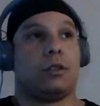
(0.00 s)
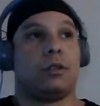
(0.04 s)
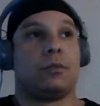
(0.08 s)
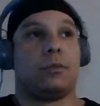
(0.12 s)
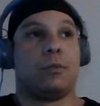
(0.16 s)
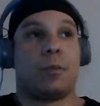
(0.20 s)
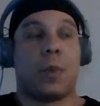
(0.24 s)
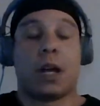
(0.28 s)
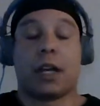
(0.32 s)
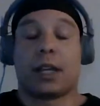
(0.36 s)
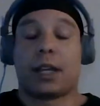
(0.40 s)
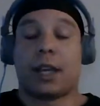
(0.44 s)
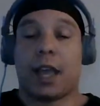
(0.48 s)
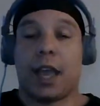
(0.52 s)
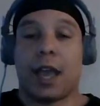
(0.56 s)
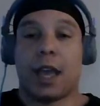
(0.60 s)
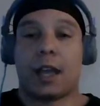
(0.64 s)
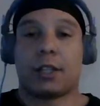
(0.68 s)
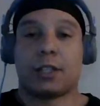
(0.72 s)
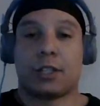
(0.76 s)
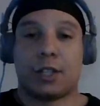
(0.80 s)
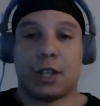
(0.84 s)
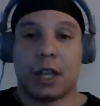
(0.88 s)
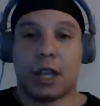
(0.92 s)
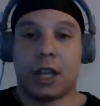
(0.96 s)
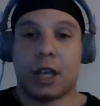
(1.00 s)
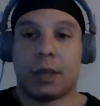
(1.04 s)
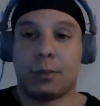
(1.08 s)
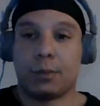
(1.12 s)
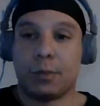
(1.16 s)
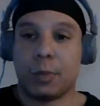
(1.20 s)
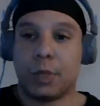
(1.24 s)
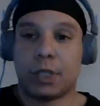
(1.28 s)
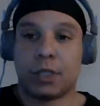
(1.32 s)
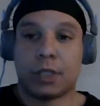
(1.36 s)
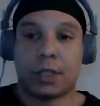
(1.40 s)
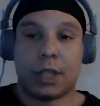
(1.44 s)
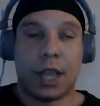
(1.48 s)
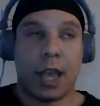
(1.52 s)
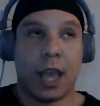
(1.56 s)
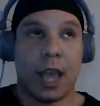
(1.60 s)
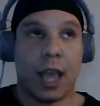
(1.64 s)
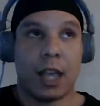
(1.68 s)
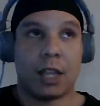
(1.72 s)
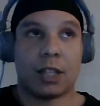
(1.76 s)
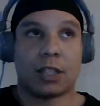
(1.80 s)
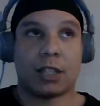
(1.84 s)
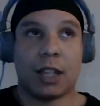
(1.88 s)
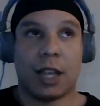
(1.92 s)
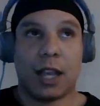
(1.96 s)
My Cash App is
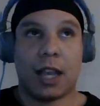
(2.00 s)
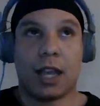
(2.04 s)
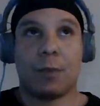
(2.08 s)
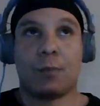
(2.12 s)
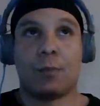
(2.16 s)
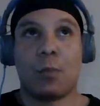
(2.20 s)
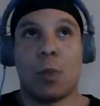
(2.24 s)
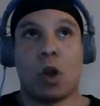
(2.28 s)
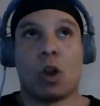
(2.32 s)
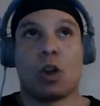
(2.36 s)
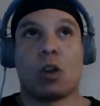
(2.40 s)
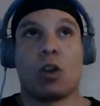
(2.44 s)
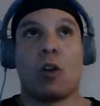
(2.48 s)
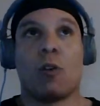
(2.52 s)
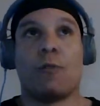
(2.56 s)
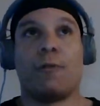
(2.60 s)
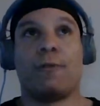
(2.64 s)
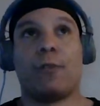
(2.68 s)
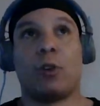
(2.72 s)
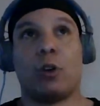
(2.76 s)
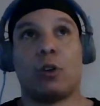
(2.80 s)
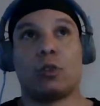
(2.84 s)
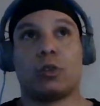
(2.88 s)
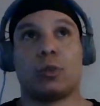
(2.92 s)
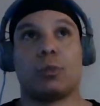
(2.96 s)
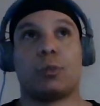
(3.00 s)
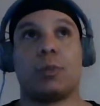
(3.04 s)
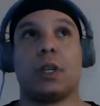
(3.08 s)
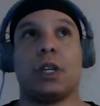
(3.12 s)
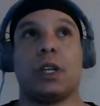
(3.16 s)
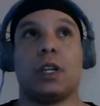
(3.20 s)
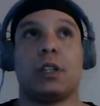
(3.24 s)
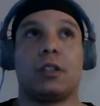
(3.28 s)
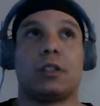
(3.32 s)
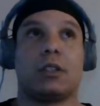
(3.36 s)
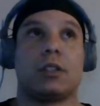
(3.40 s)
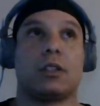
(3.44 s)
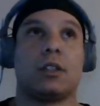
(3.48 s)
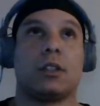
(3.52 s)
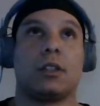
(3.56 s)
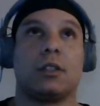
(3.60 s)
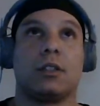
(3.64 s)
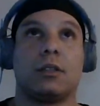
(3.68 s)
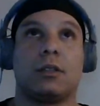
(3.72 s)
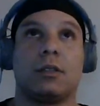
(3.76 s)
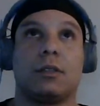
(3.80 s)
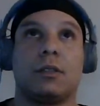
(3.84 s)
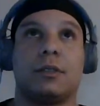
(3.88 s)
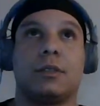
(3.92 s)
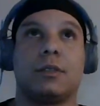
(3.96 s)
Cash App Marco Fultz Beats.
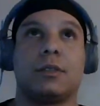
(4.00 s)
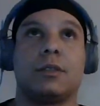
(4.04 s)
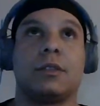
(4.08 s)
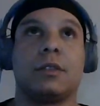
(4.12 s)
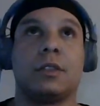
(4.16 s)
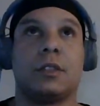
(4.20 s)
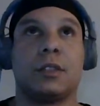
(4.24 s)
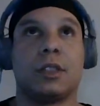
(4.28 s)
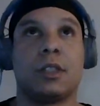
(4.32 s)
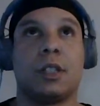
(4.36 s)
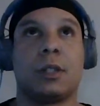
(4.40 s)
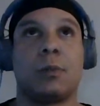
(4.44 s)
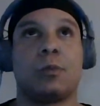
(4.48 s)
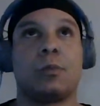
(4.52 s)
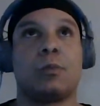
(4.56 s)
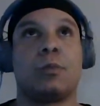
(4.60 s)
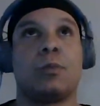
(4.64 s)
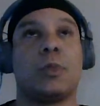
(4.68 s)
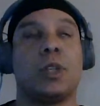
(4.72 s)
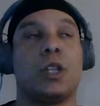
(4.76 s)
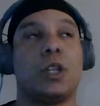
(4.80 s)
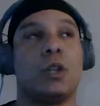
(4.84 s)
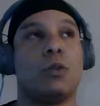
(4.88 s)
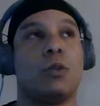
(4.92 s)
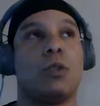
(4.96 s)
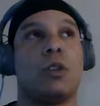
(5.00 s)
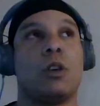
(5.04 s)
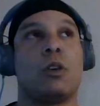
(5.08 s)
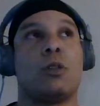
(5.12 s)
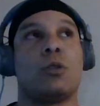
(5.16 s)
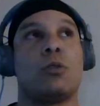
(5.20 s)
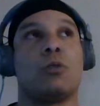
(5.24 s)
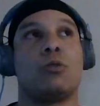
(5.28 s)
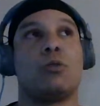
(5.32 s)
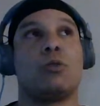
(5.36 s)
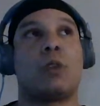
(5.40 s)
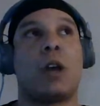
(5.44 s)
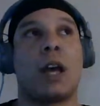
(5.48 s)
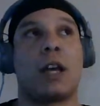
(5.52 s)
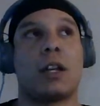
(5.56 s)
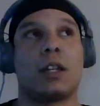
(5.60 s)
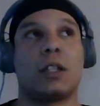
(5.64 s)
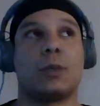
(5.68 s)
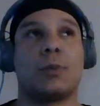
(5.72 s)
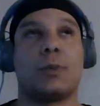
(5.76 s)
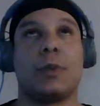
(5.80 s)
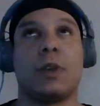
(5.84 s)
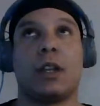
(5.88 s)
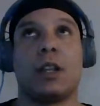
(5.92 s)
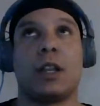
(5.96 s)
Some of you know how to
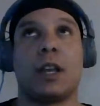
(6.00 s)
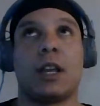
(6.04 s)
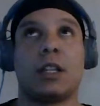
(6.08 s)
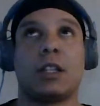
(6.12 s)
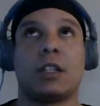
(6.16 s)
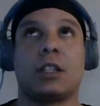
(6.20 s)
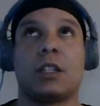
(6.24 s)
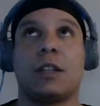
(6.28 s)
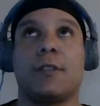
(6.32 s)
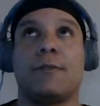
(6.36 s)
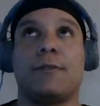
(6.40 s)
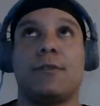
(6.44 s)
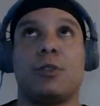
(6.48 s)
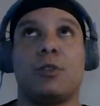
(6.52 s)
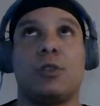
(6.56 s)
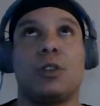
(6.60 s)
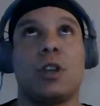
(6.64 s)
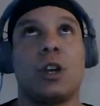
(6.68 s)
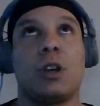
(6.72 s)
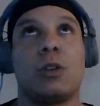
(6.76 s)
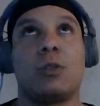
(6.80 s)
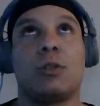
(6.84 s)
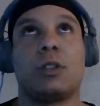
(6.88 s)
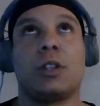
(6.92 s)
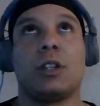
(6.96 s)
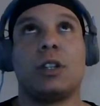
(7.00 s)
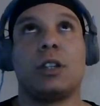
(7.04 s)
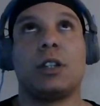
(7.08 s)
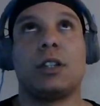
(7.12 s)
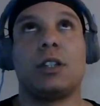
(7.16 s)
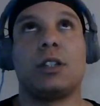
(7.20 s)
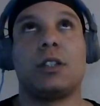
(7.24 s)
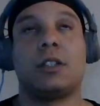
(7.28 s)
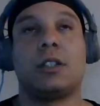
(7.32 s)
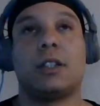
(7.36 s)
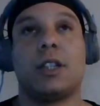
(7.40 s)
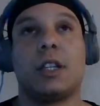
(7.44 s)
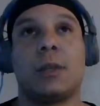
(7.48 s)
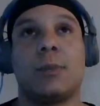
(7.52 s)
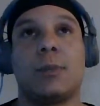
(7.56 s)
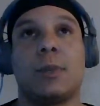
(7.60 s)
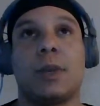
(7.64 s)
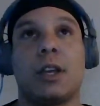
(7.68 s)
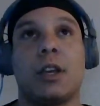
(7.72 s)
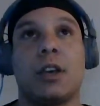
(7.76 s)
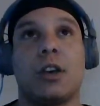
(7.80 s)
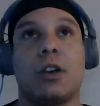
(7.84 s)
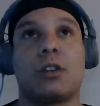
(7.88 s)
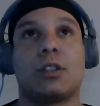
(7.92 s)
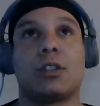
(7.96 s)
spell that. If you don't,
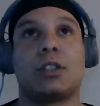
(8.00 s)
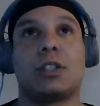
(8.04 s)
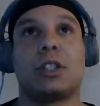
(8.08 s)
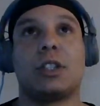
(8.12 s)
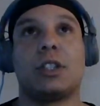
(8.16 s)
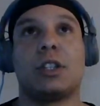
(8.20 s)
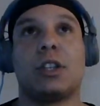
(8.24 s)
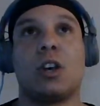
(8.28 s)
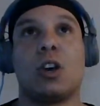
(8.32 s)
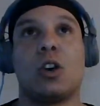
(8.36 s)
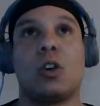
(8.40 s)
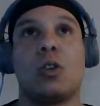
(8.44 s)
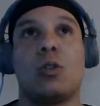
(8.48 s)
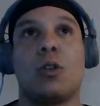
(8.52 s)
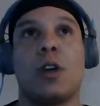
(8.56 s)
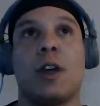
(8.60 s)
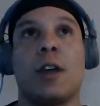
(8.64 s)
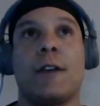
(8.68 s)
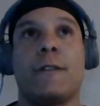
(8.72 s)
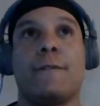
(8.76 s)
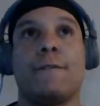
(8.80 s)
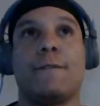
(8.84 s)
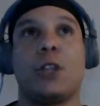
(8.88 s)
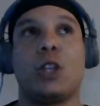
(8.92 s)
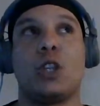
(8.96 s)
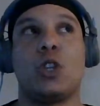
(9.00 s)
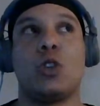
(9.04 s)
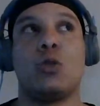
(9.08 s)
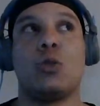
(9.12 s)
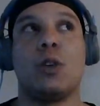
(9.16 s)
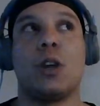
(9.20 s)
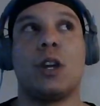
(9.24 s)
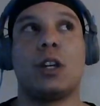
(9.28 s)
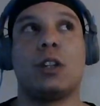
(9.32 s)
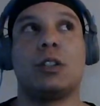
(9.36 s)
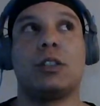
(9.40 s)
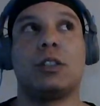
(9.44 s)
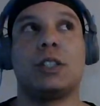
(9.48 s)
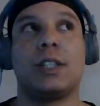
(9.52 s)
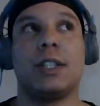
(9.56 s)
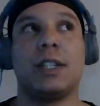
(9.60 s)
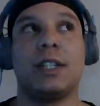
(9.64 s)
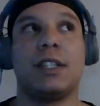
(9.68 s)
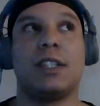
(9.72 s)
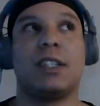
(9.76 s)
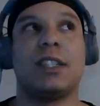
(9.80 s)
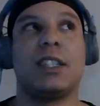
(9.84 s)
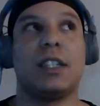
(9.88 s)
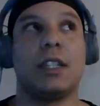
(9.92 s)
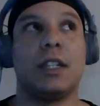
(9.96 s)

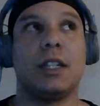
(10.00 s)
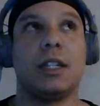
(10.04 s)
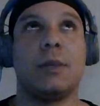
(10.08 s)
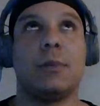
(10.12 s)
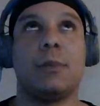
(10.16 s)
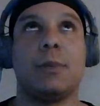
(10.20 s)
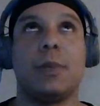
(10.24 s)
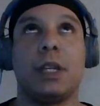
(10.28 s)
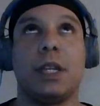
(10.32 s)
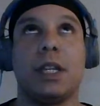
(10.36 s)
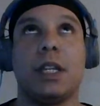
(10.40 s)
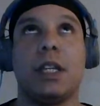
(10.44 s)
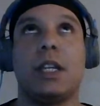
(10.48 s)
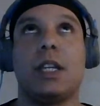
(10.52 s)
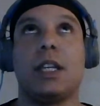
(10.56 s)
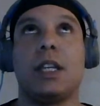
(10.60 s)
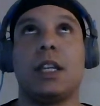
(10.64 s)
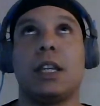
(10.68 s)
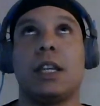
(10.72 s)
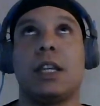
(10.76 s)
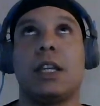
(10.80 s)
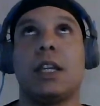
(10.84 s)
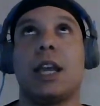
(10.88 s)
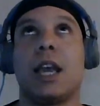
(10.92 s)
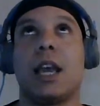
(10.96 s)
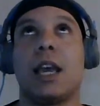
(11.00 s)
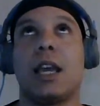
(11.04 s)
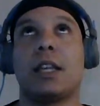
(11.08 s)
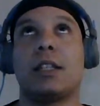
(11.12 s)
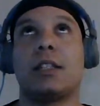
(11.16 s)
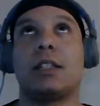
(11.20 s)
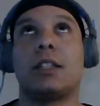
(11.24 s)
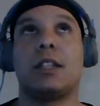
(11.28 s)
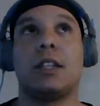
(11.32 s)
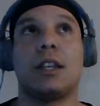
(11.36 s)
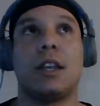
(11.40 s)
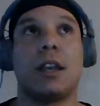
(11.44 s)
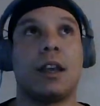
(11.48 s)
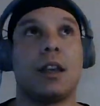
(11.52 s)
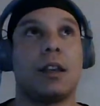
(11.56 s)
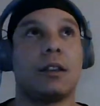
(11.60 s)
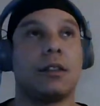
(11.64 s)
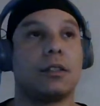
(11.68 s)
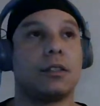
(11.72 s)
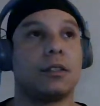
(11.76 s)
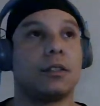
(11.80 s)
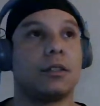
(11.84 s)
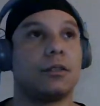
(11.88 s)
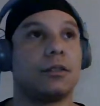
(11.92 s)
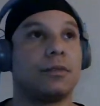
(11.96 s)

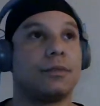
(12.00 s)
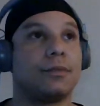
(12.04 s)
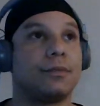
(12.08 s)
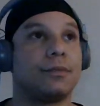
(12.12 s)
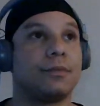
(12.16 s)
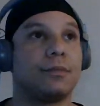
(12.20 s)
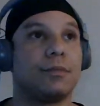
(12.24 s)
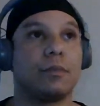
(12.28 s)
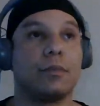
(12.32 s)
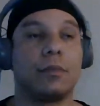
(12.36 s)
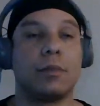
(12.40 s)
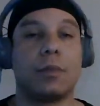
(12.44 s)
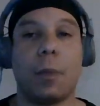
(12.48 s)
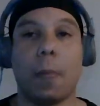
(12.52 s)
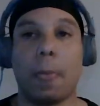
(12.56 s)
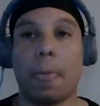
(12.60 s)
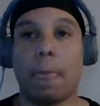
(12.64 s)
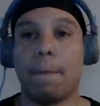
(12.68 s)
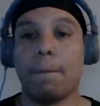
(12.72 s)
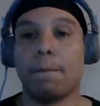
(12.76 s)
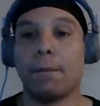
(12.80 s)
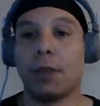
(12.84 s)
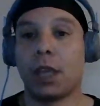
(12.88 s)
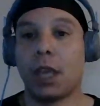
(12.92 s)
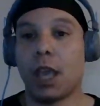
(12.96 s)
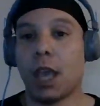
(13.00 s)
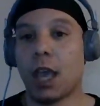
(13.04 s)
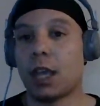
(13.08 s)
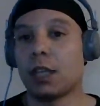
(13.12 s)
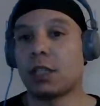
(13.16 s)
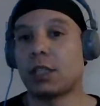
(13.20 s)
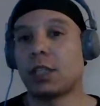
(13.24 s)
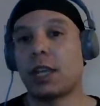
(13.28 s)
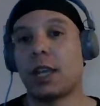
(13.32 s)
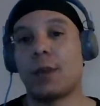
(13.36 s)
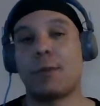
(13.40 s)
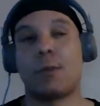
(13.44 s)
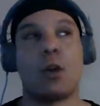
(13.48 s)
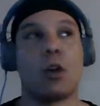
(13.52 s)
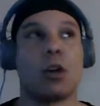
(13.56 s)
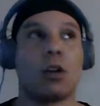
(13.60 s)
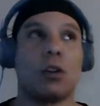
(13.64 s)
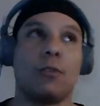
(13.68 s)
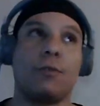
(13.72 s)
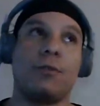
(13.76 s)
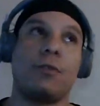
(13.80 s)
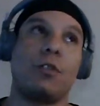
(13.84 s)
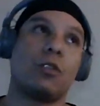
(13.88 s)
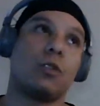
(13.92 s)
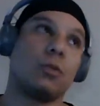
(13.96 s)
MarcoFultzBeats. Cash at
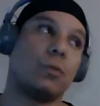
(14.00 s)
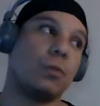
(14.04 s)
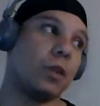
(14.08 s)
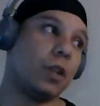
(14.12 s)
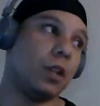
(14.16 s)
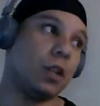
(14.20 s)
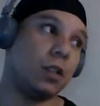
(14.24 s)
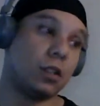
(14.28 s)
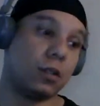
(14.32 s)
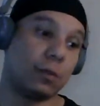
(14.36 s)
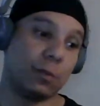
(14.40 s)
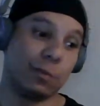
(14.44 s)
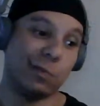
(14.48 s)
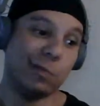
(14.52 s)
Marco Foles Beats.